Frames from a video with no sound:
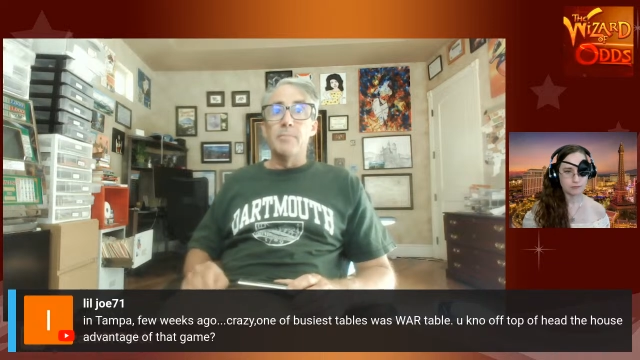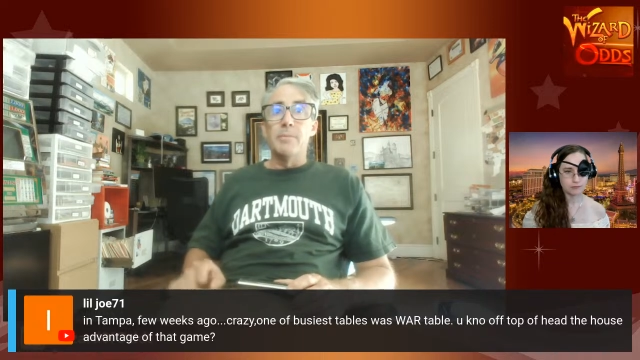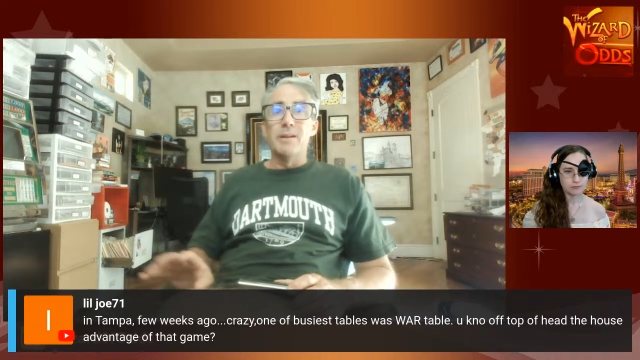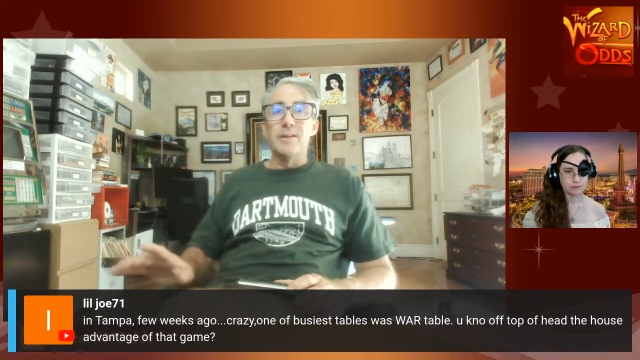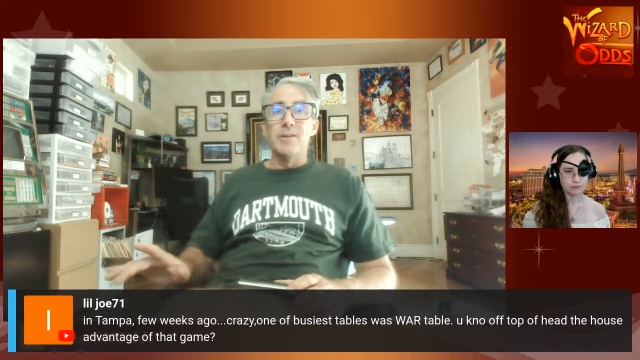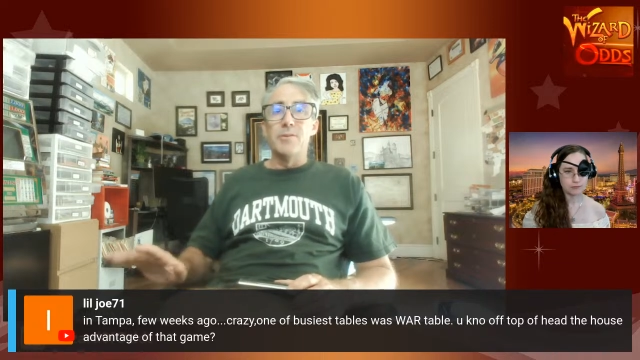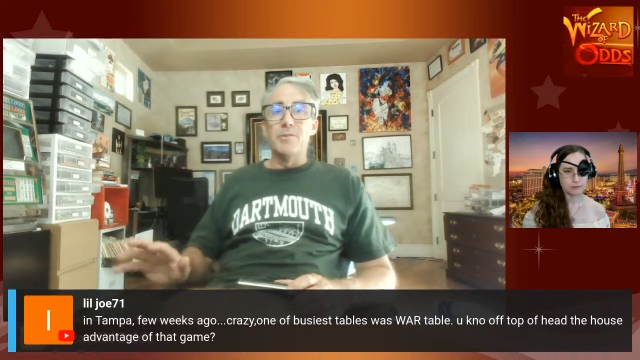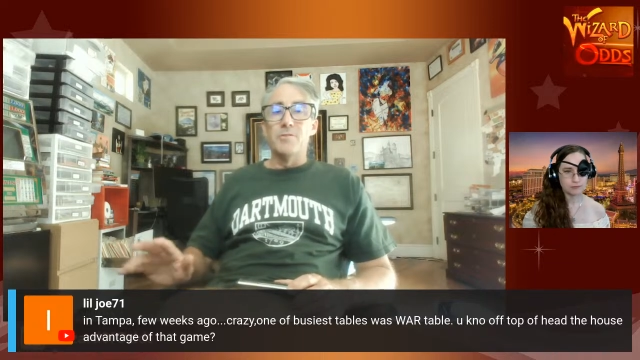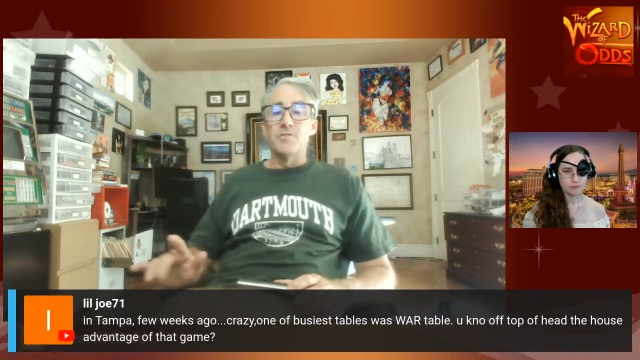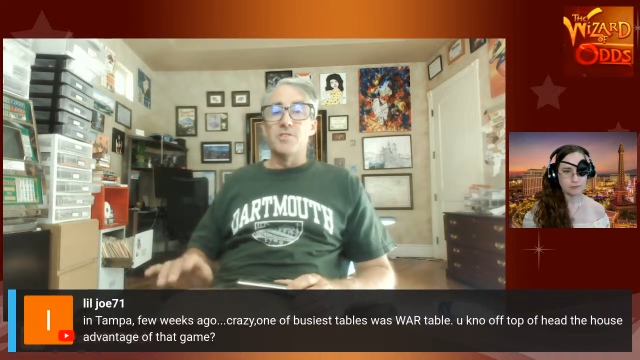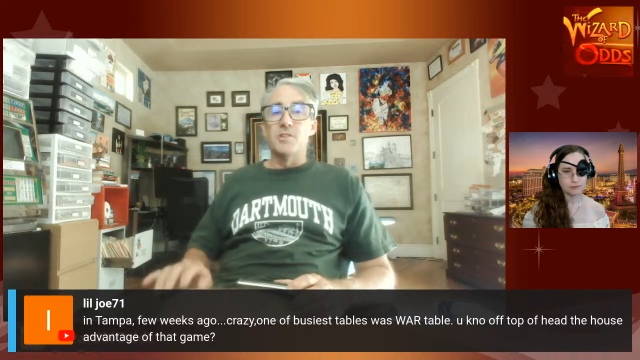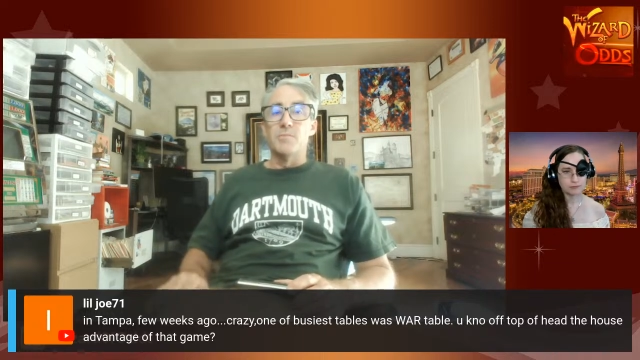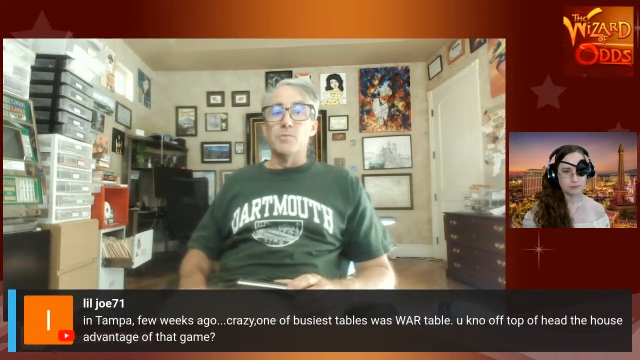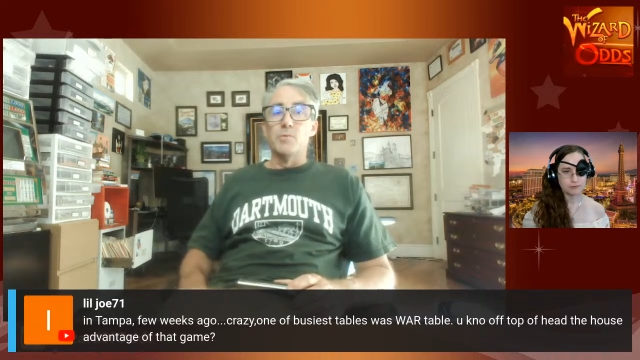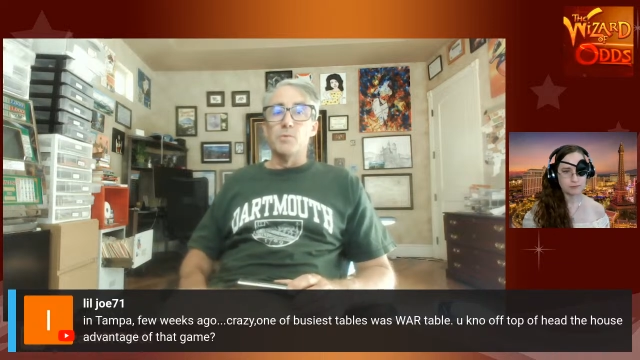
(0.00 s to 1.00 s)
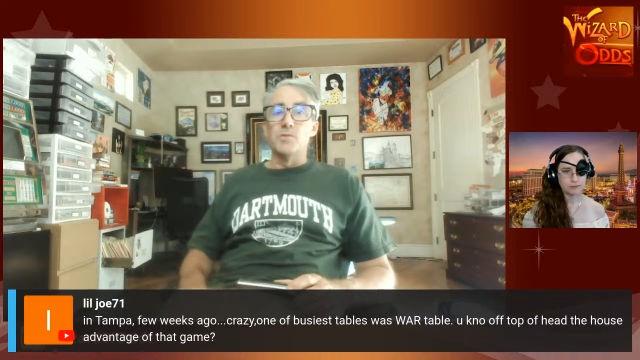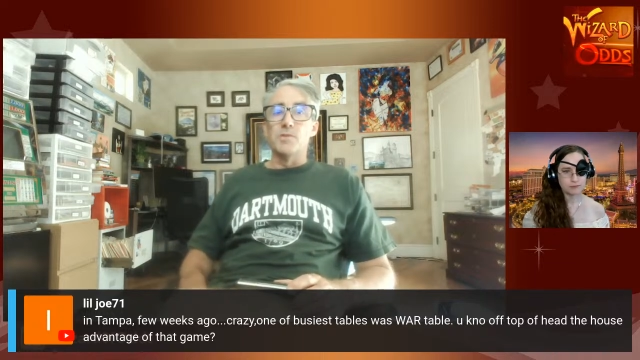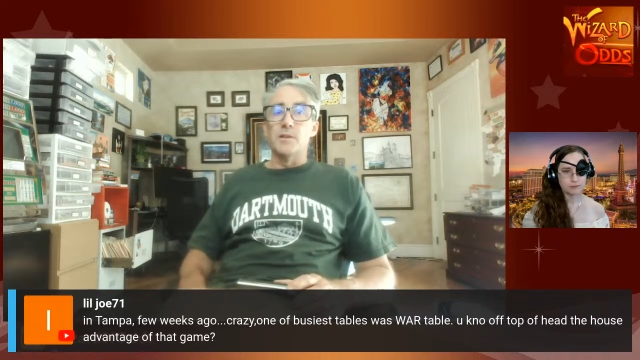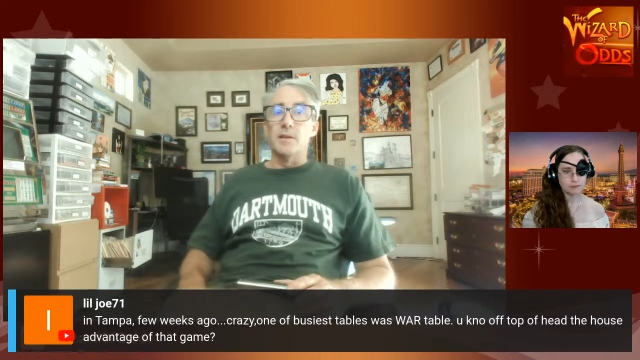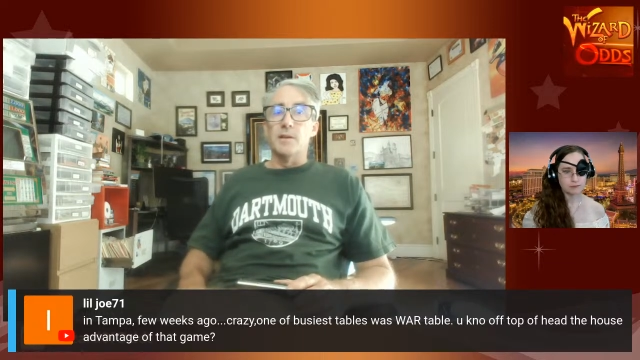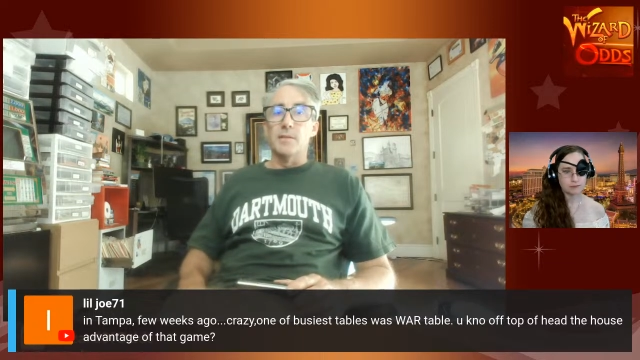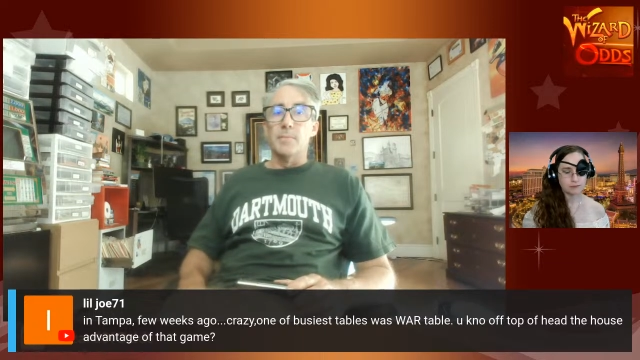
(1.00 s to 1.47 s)
But I know there's some rules
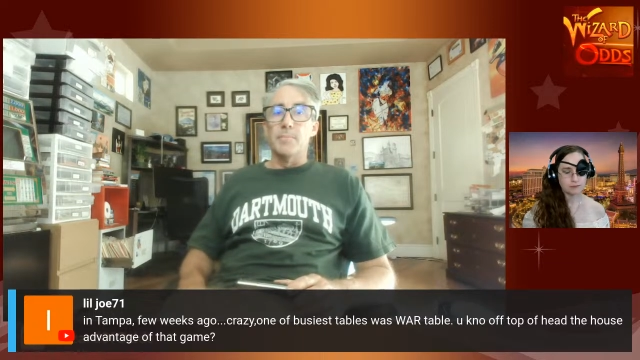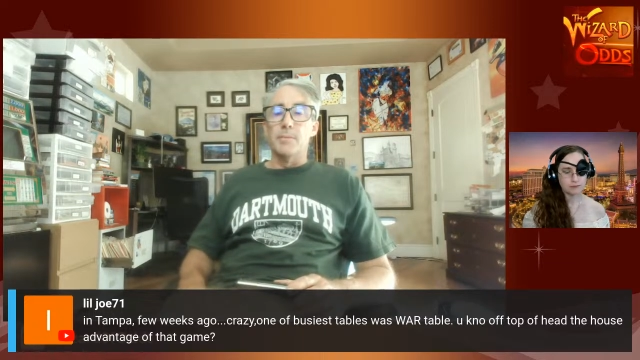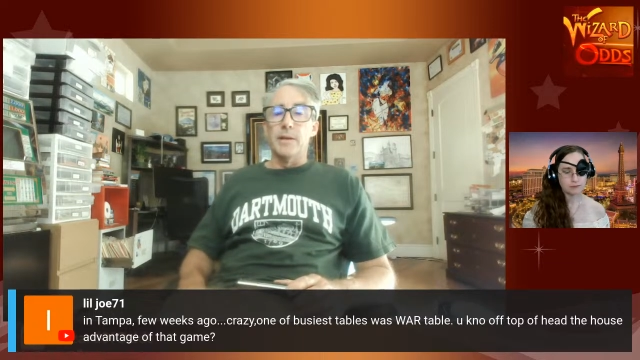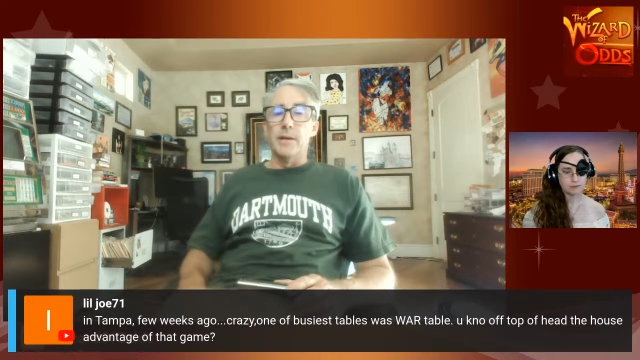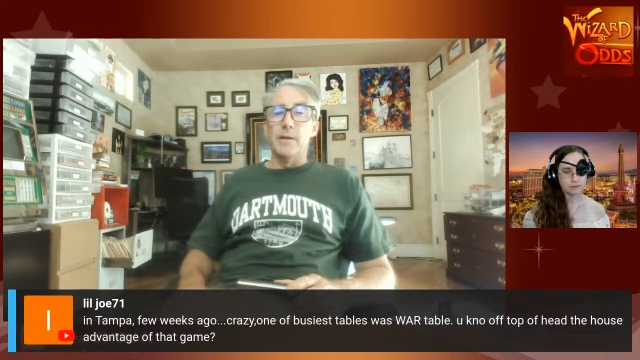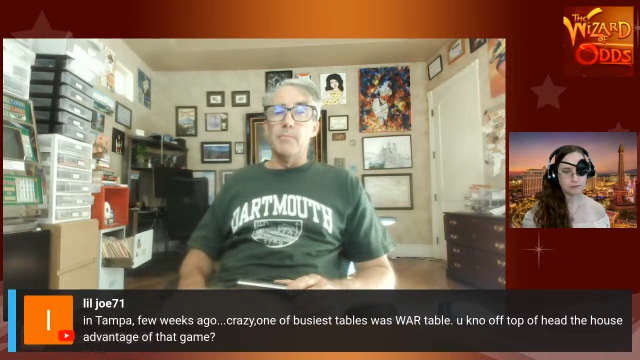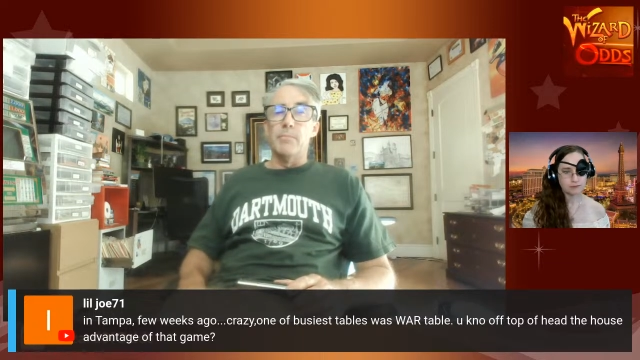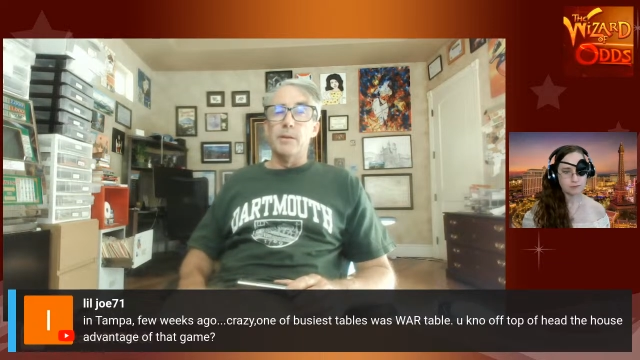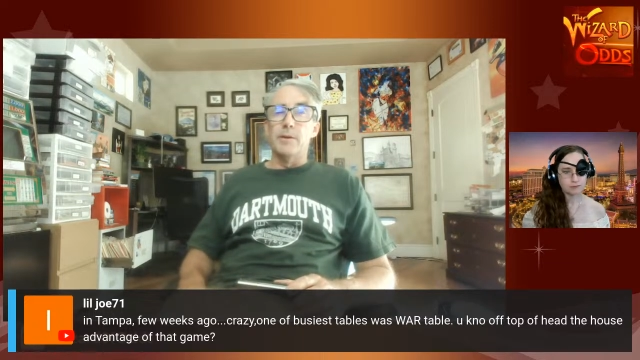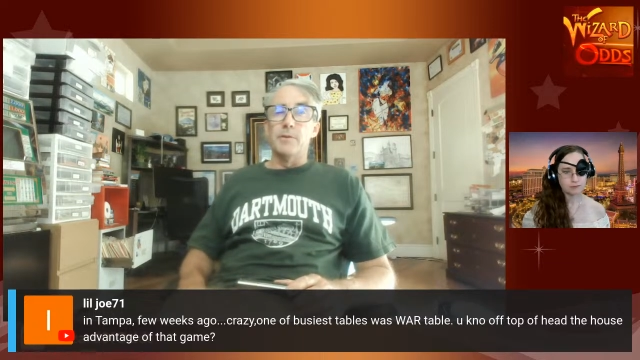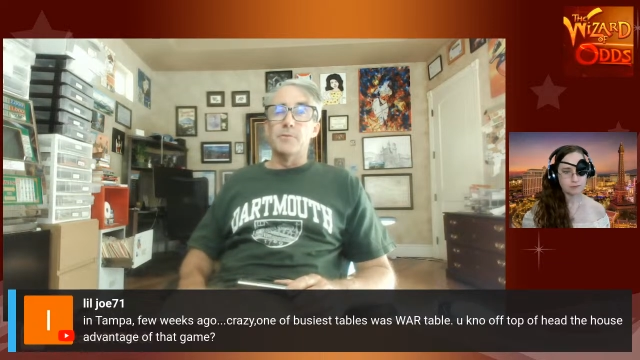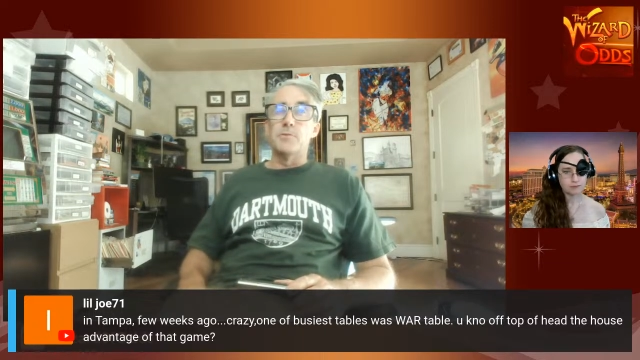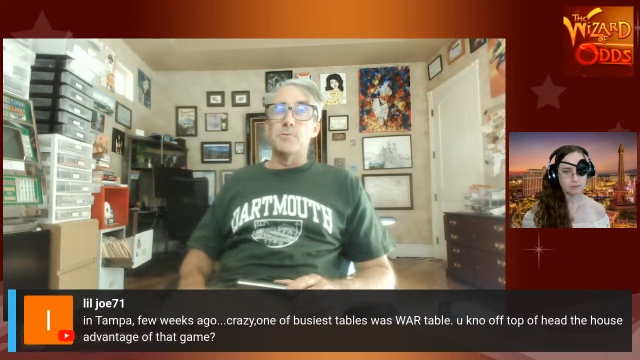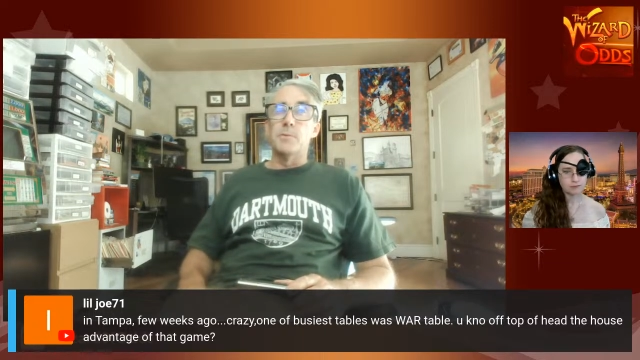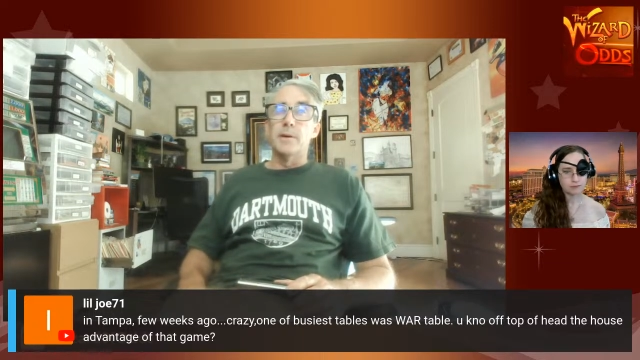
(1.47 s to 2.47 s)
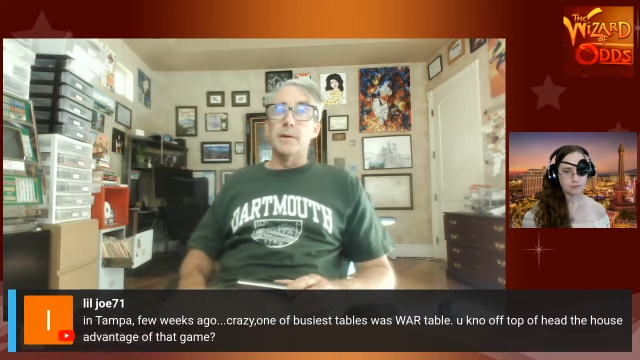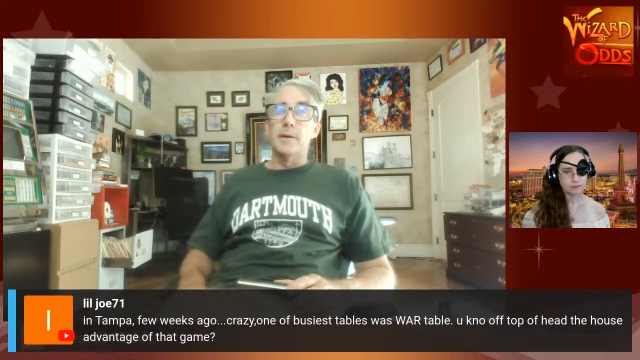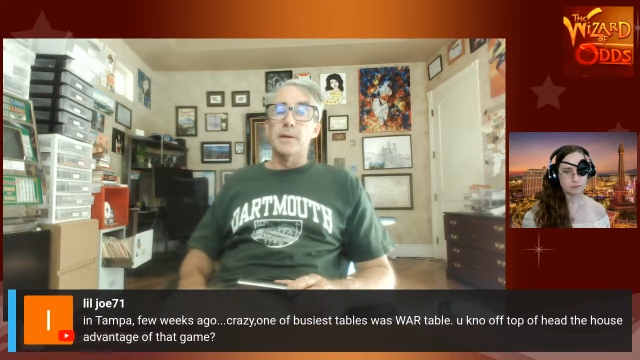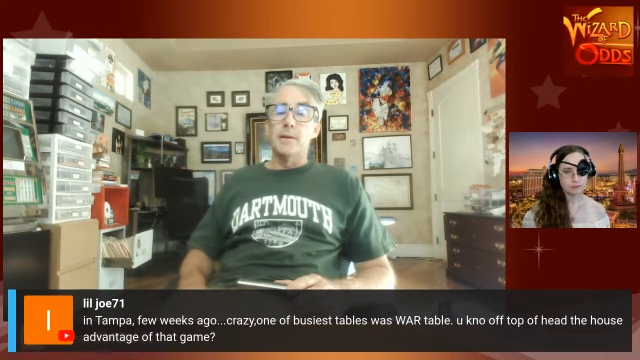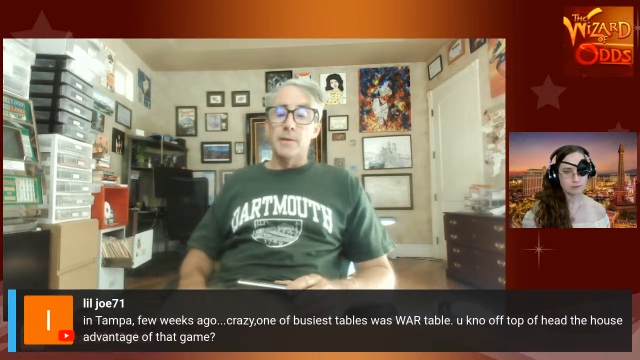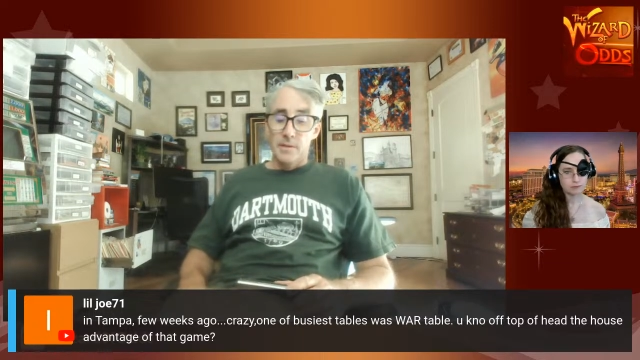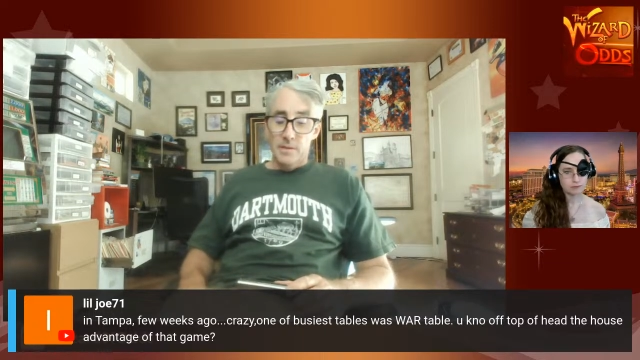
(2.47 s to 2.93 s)
that cut the player's
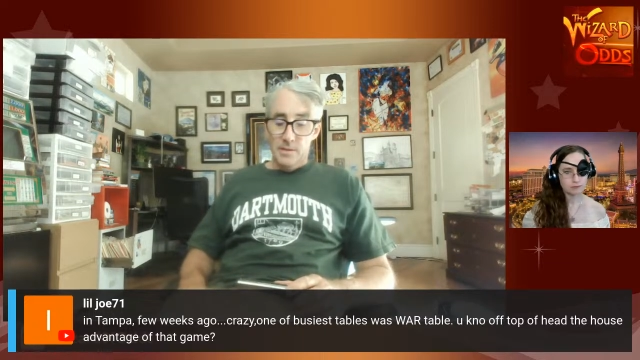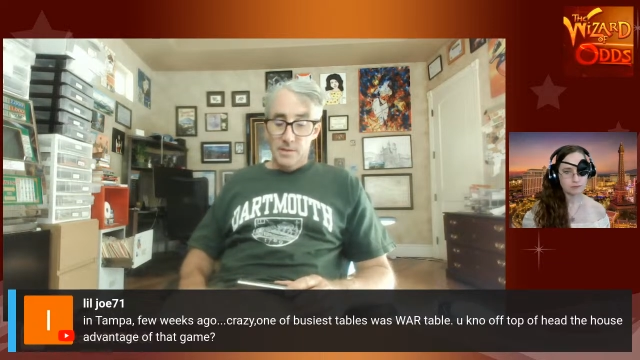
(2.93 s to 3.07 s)
way.